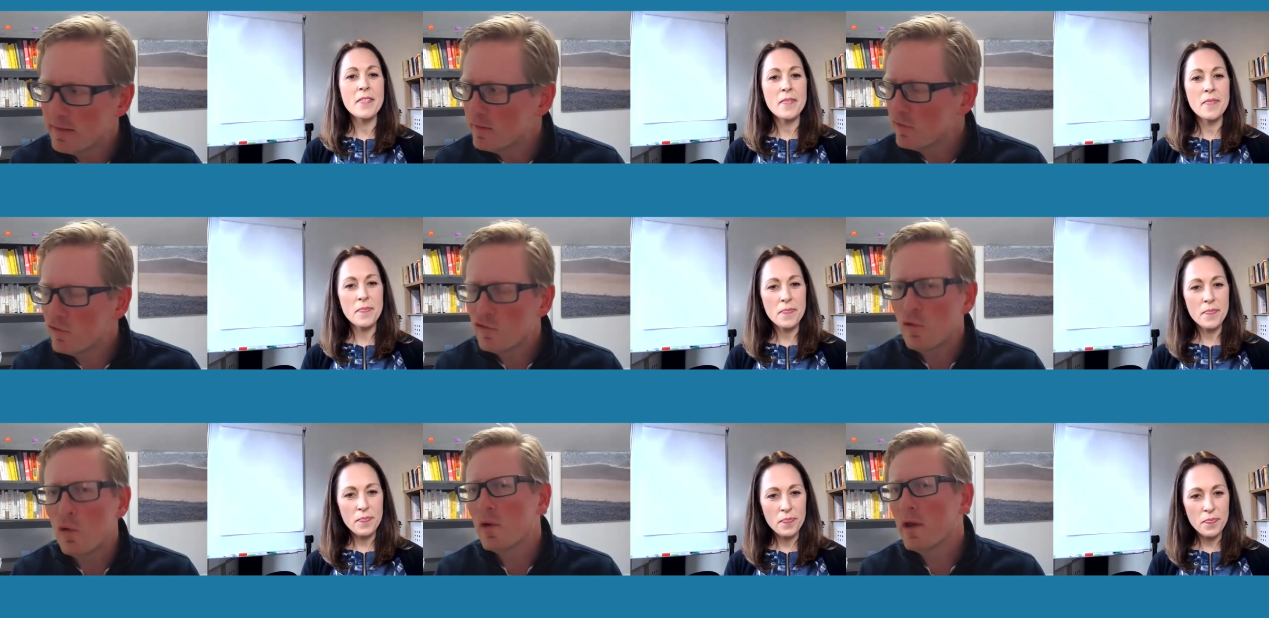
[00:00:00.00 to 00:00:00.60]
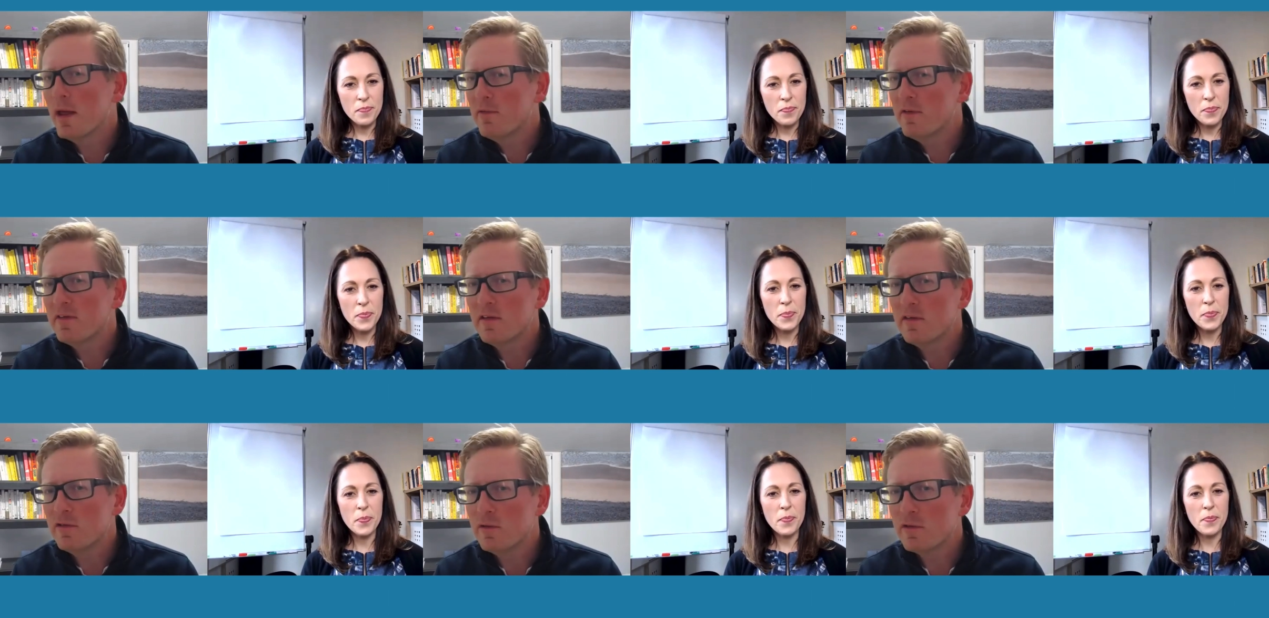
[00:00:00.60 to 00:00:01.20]
Speaker 1: Sean, ever
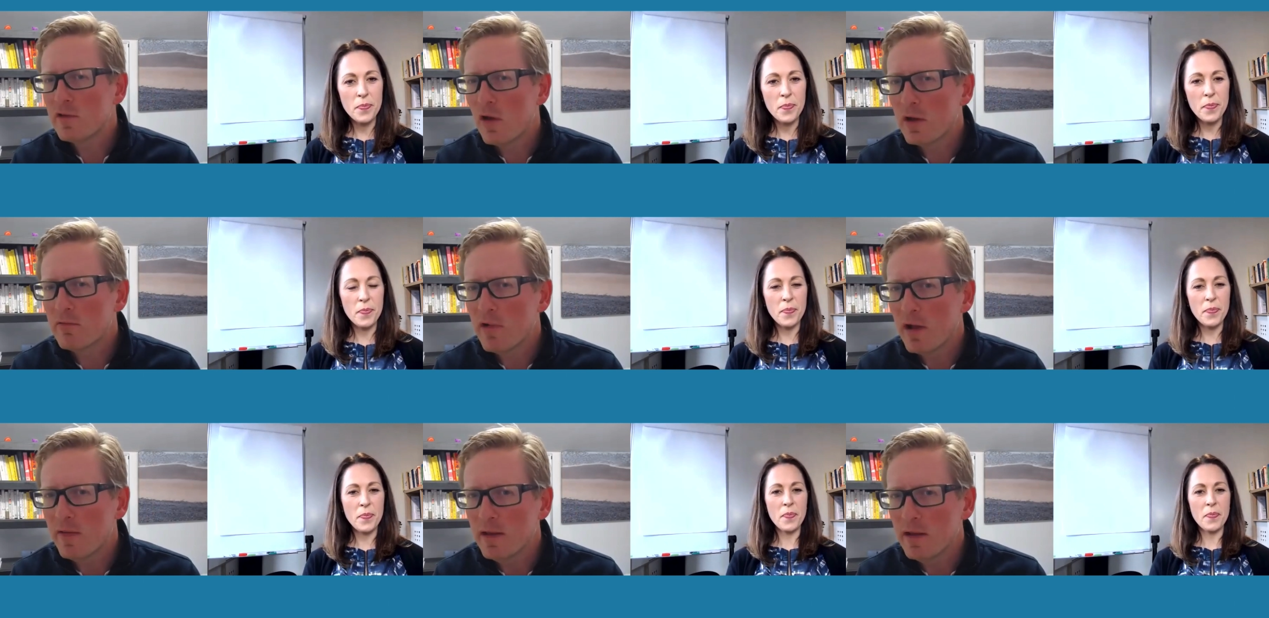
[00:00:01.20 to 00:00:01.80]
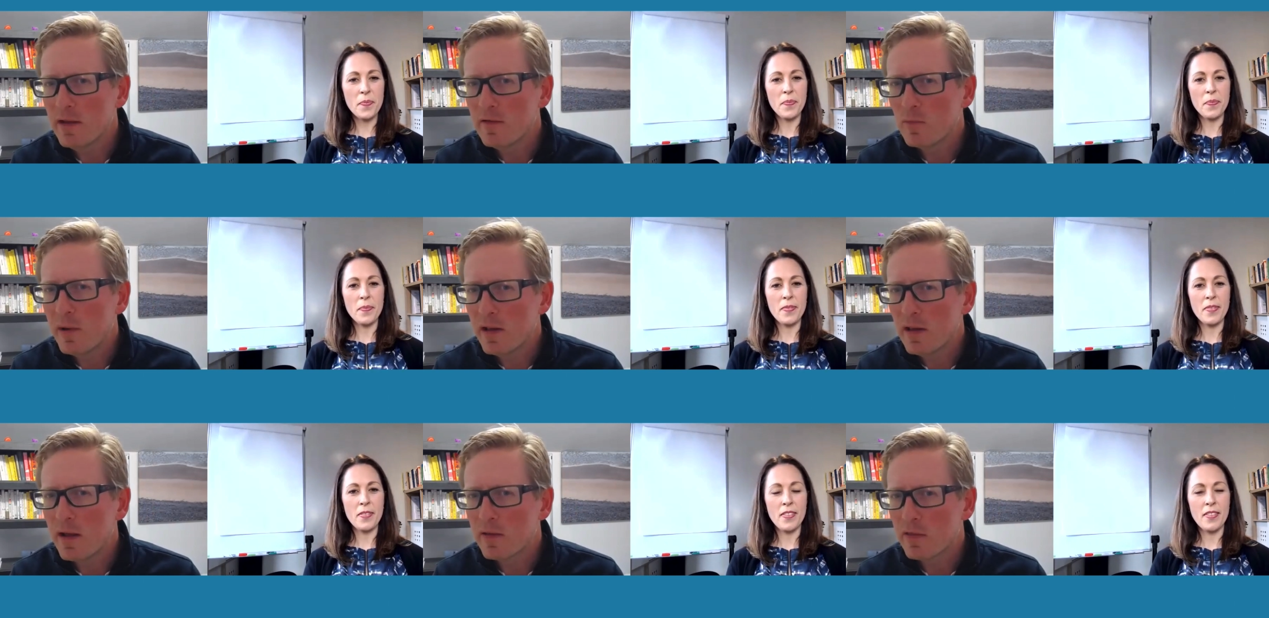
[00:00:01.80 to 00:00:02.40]
since you started around here, it's been
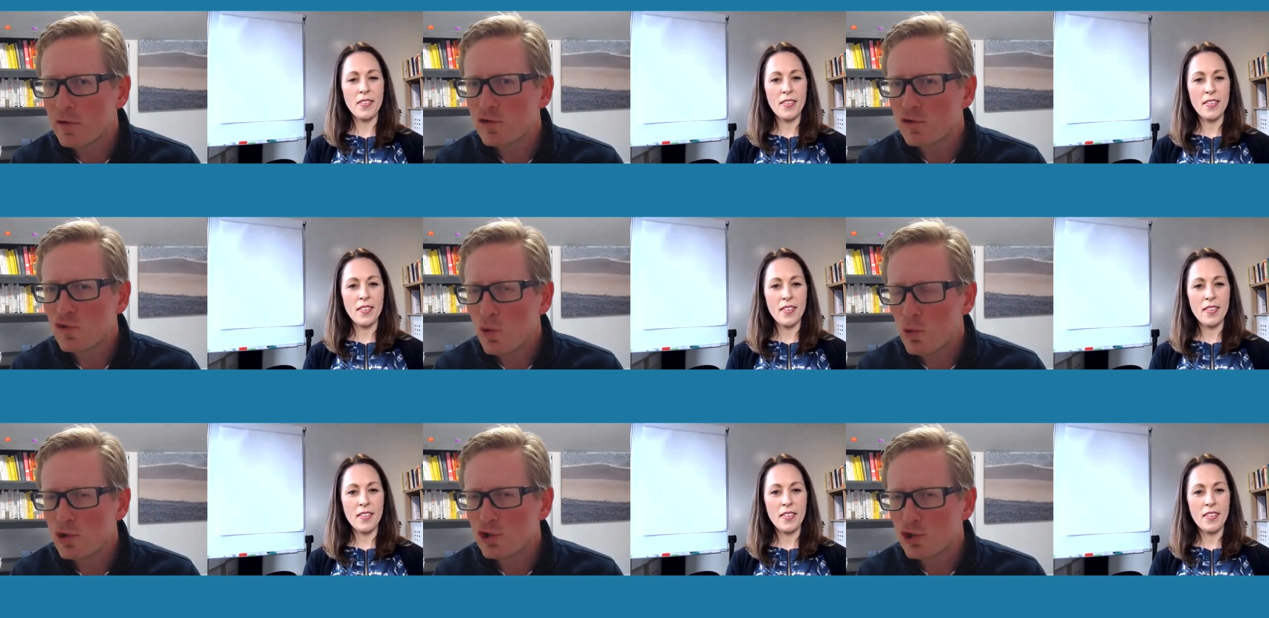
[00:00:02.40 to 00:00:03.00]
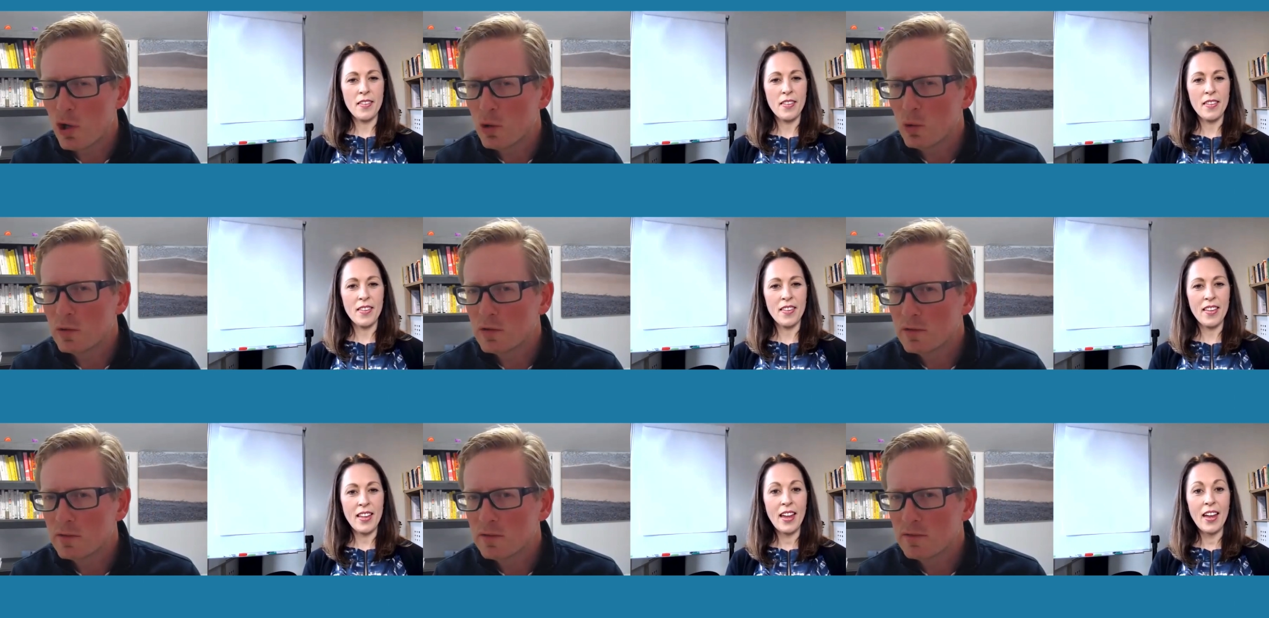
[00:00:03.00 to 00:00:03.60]
like the Sean show.
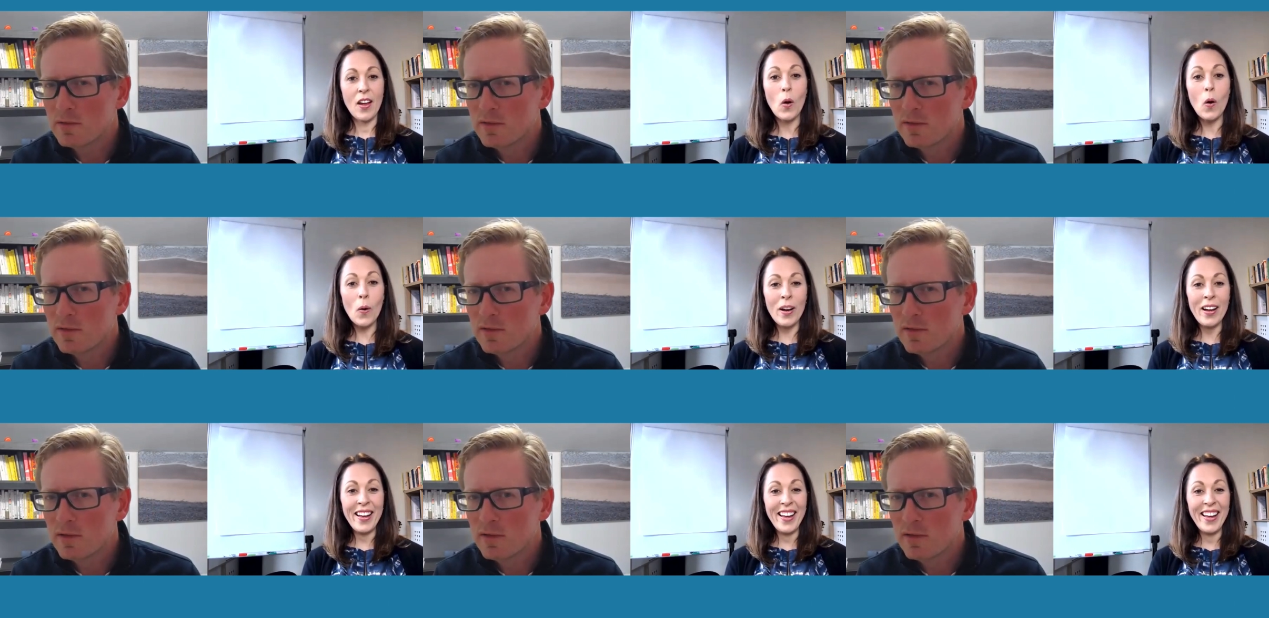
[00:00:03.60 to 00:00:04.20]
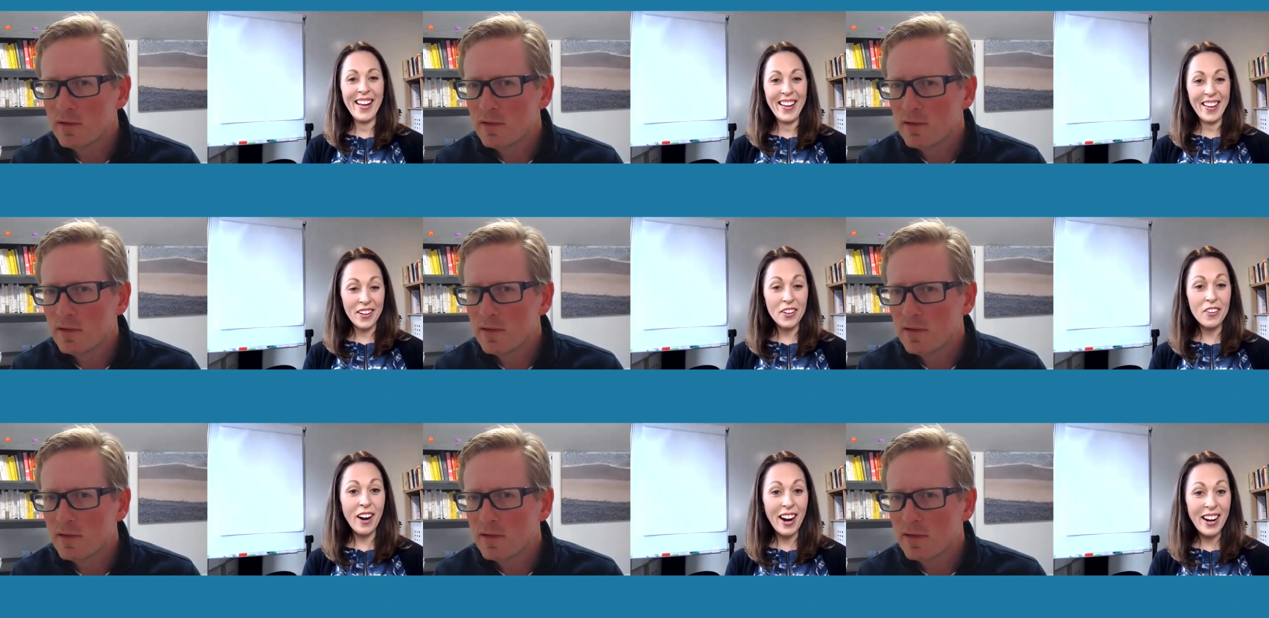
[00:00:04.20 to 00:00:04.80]
Speaker 2: Oh,
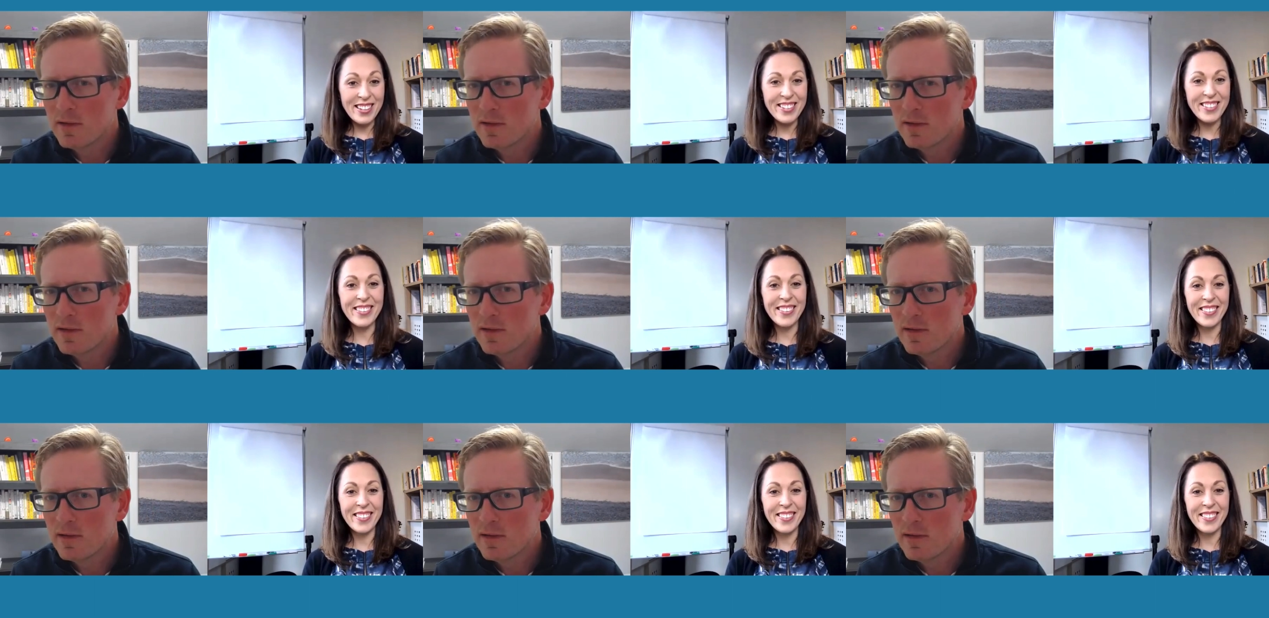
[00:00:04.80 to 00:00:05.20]
great.